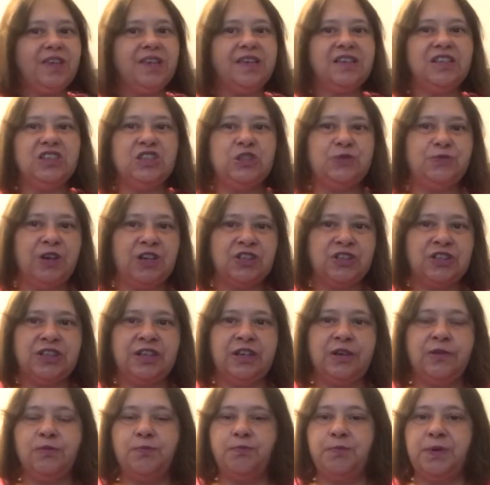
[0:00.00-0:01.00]

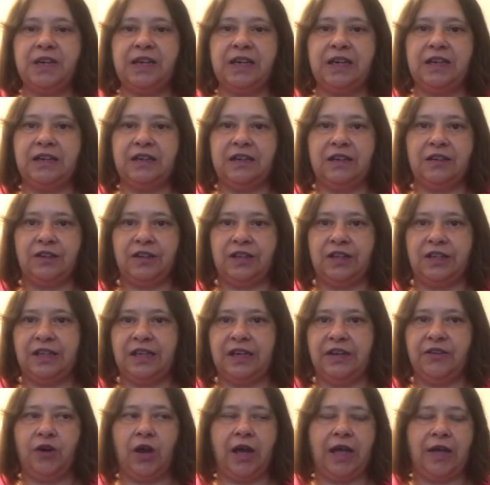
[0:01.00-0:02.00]
especially at the beginning of the
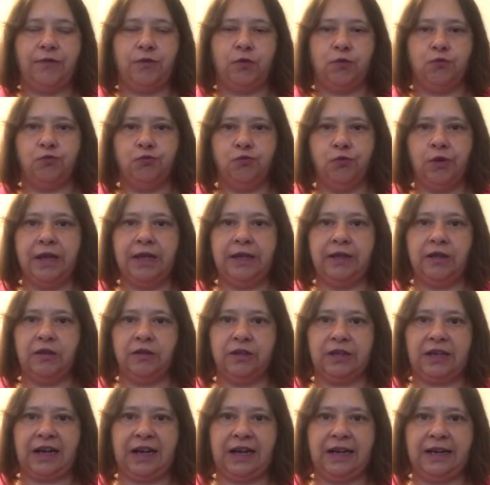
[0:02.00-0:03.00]
year. I have a really
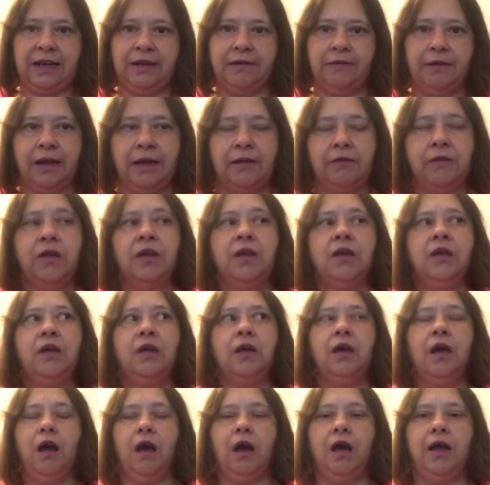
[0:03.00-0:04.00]
good clear out.
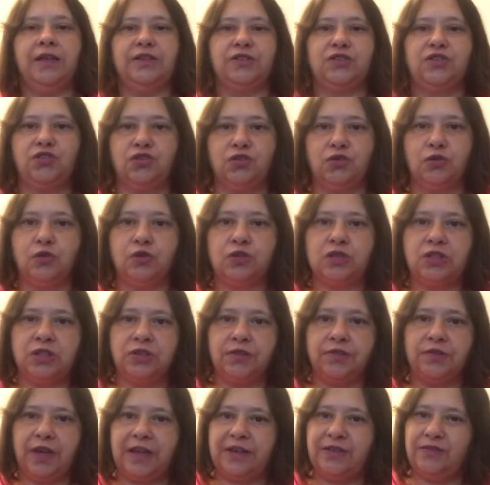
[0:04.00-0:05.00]
I sort
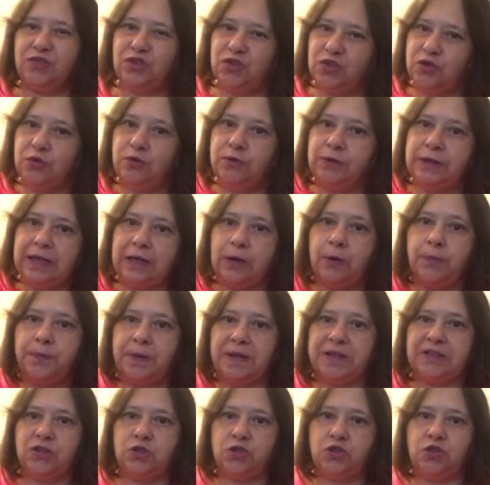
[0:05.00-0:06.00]
of and do little
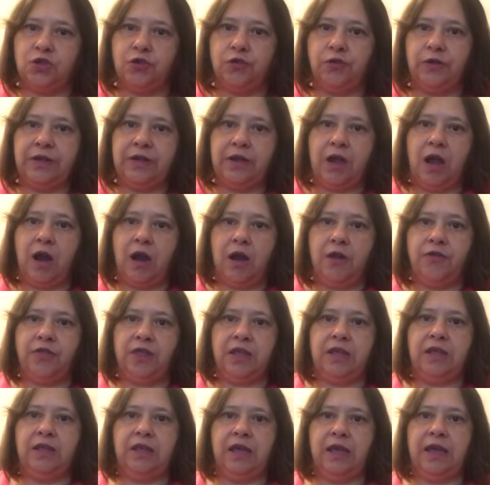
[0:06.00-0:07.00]
bits during the
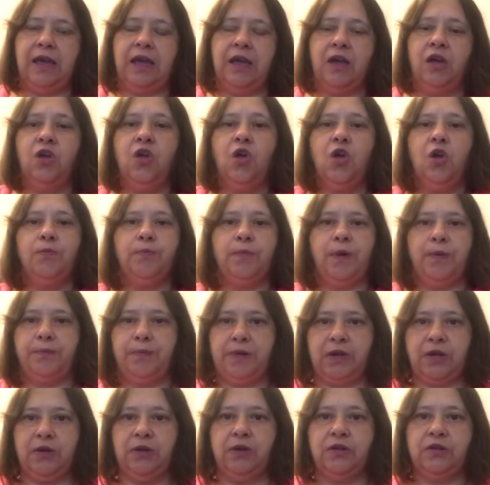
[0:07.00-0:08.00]
year, but
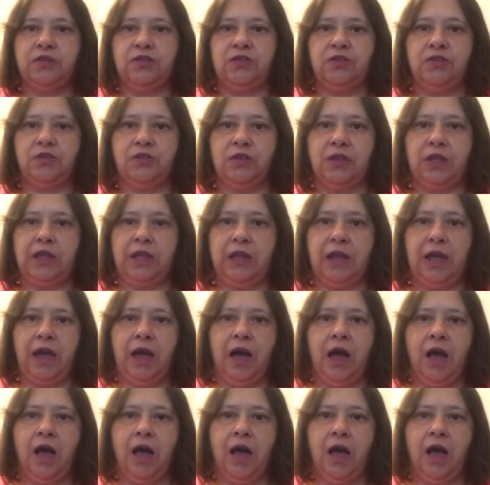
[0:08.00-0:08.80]
because the